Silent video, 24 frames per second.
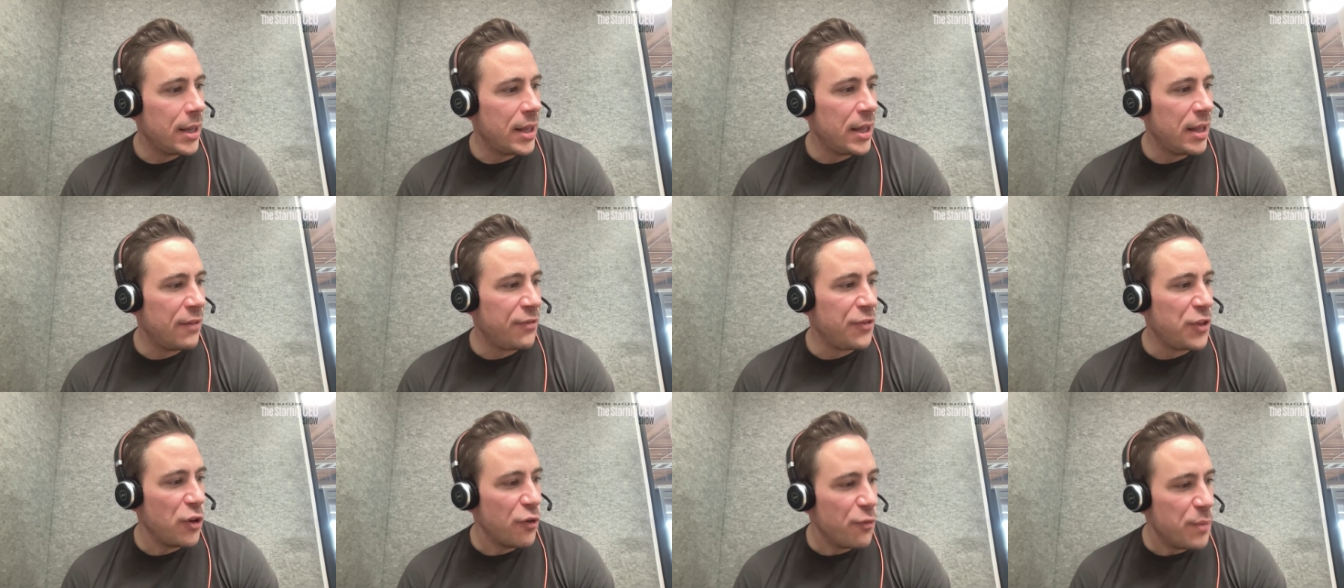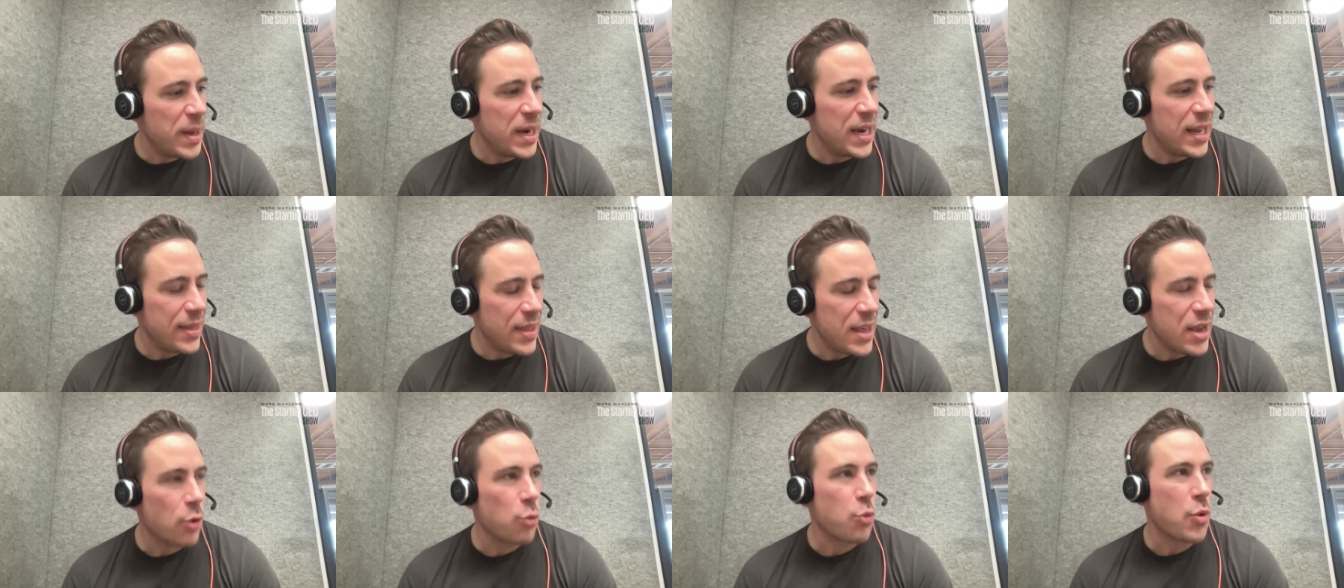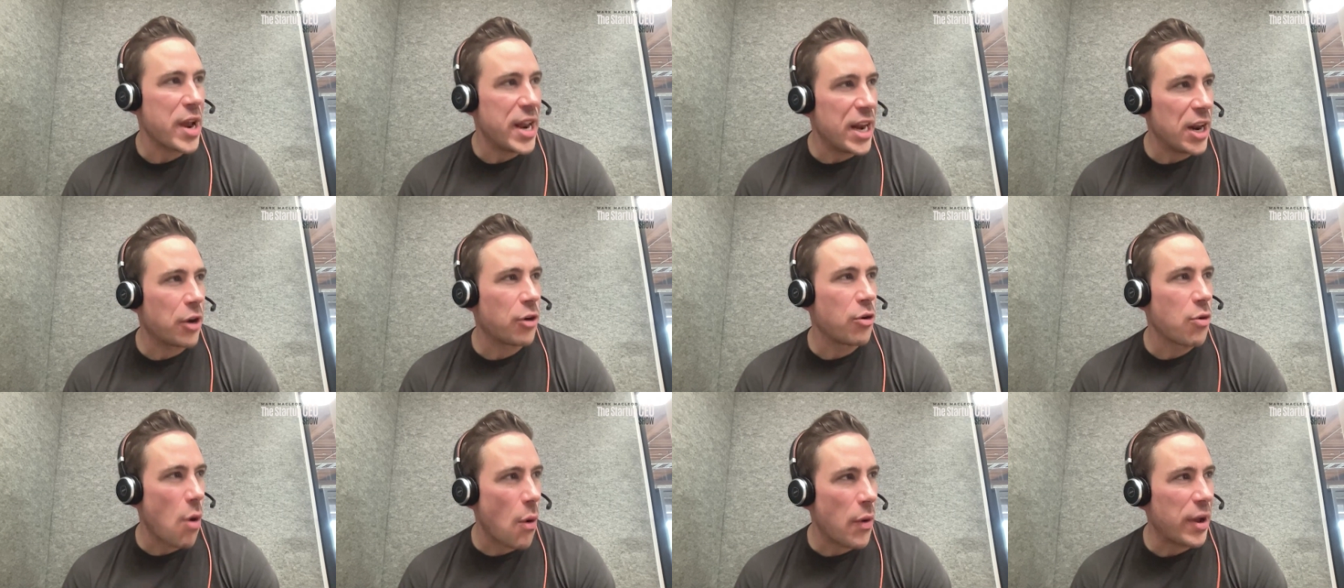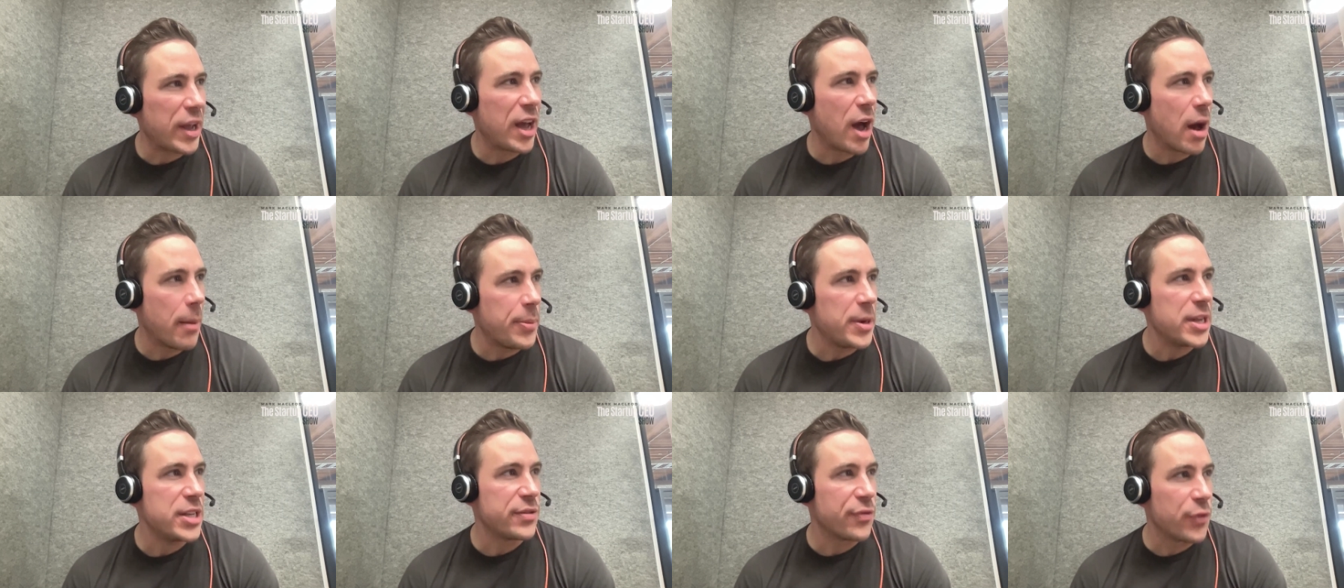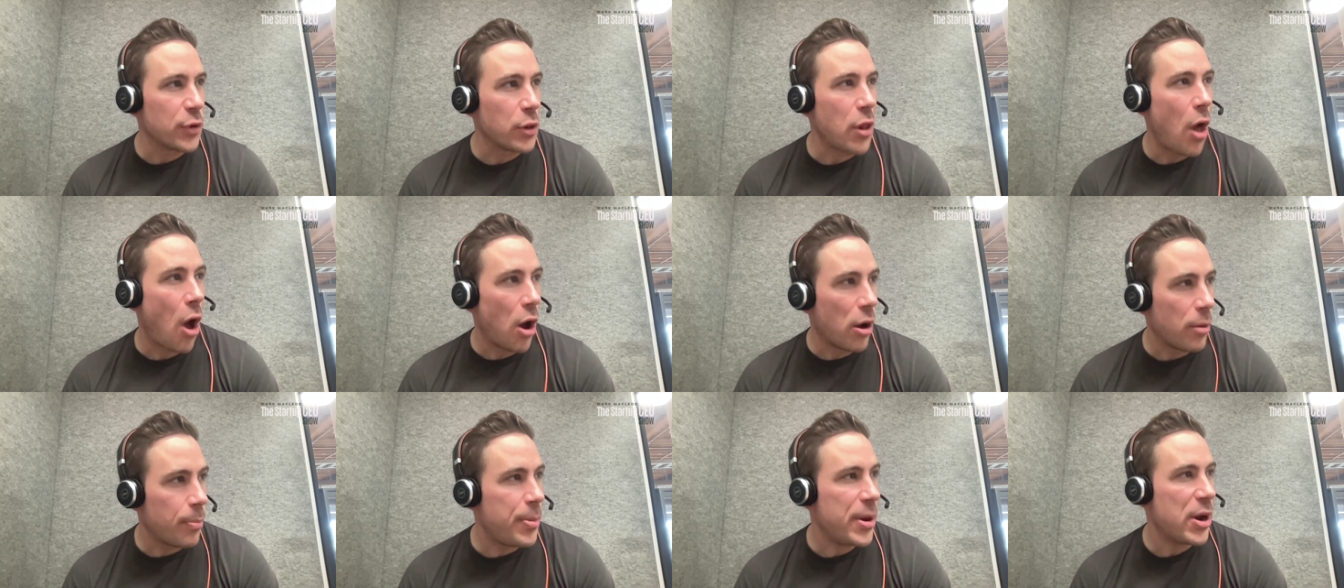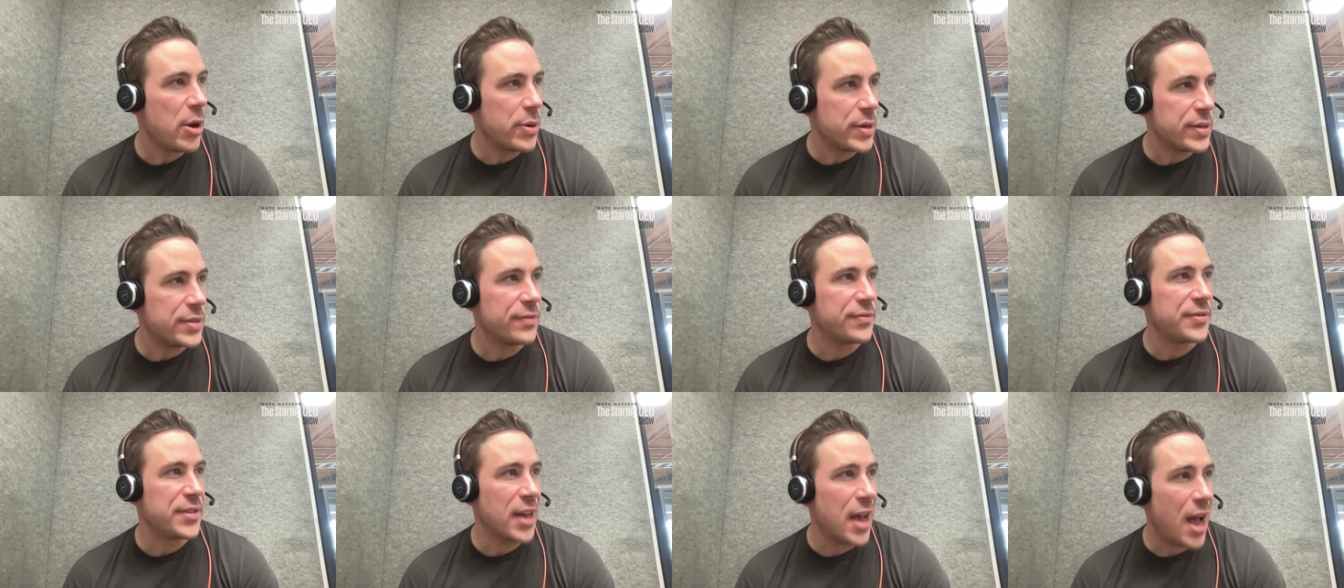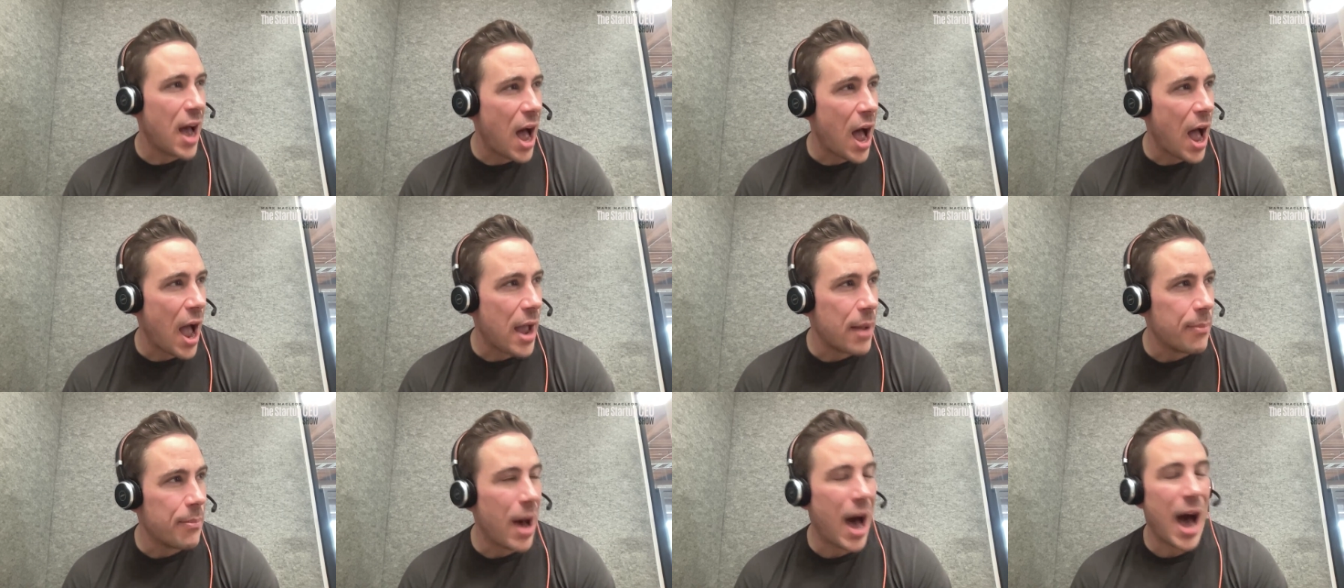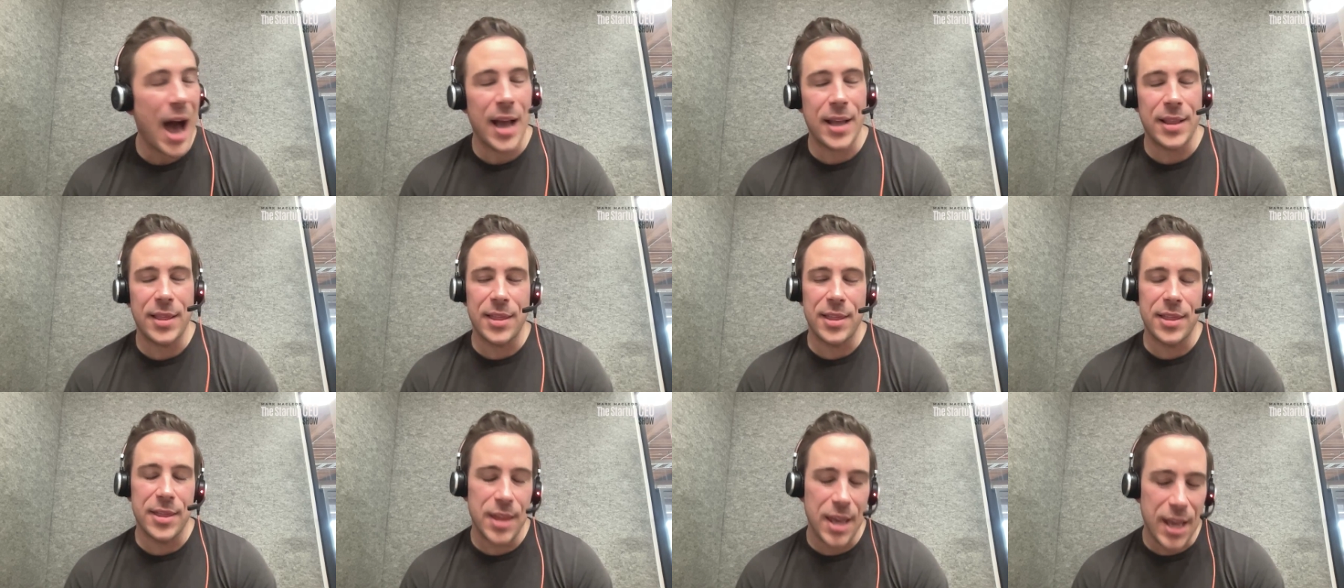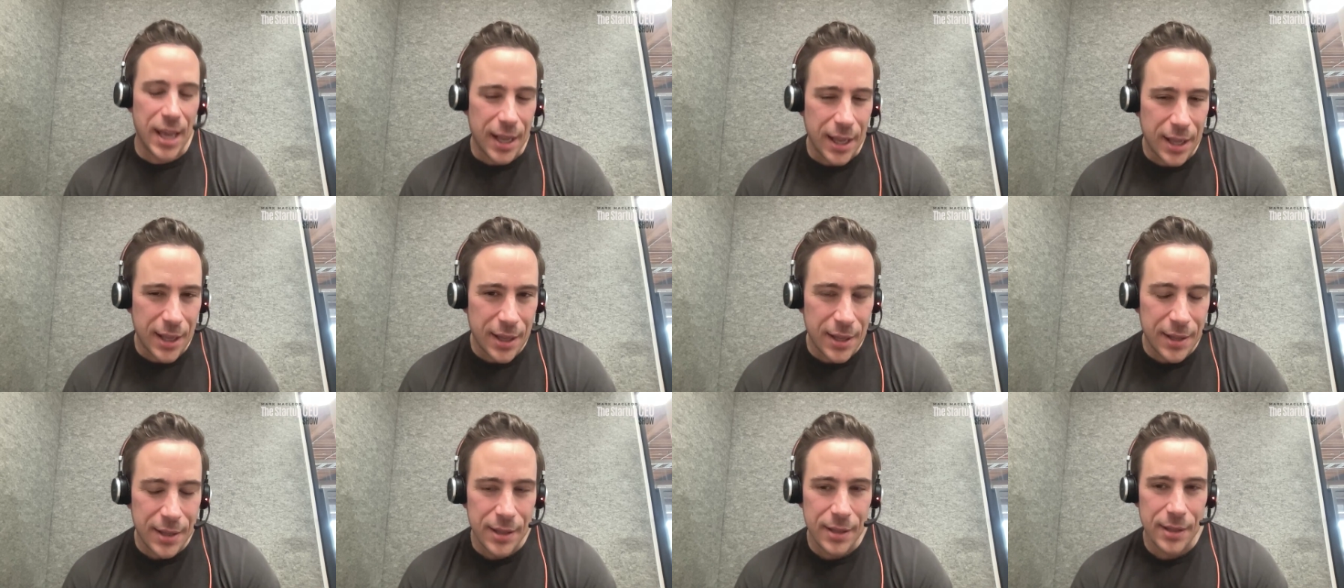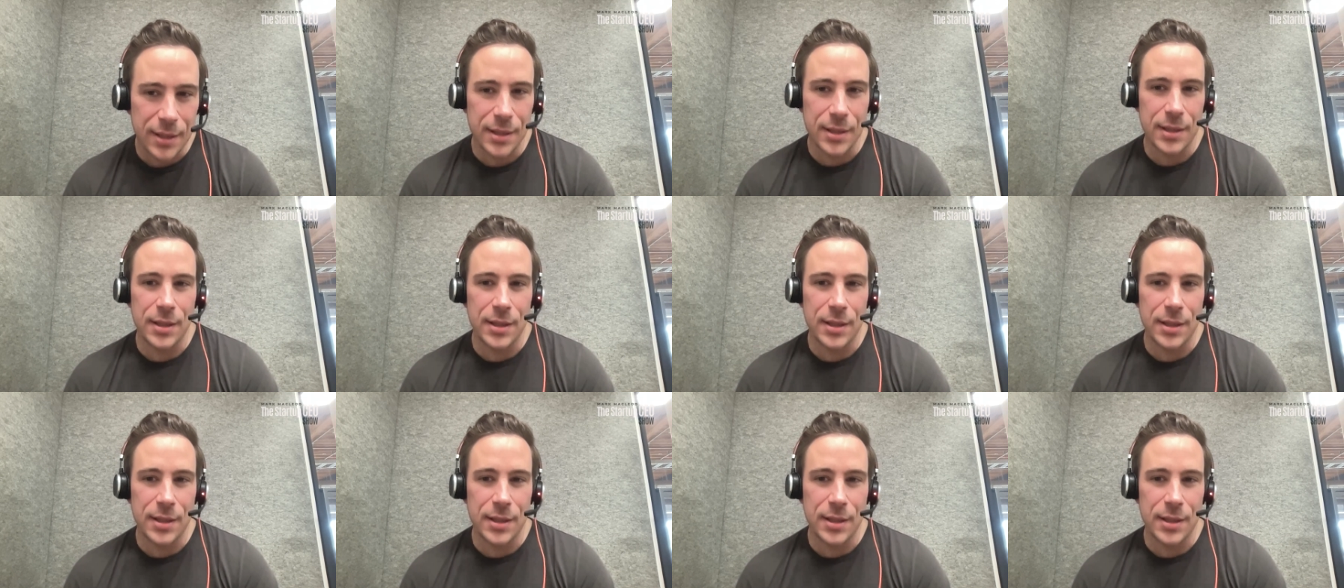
if you've been in the arena growing companies for long periods of time, I think